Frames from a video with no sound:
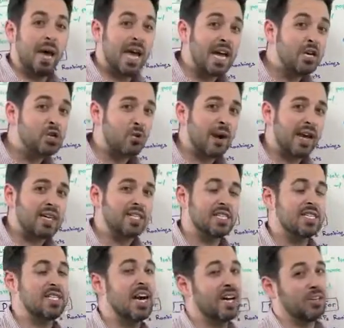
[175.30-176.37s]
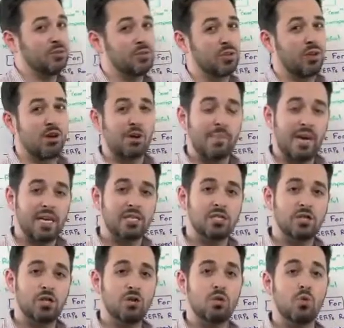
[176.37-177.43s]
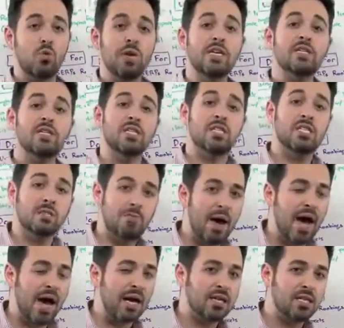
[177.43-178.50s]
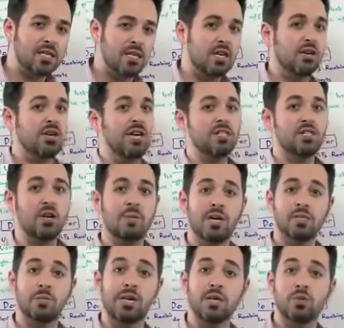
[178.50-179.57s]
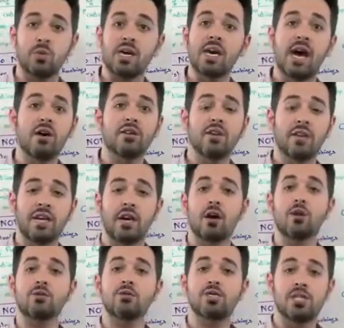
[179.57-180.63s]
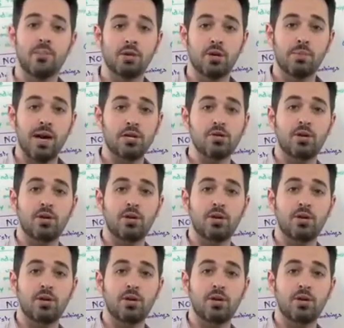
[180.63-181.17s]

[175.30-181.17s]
PageRank does not use log base 2. We suspect here at SEO Moz, because we calculate our own similar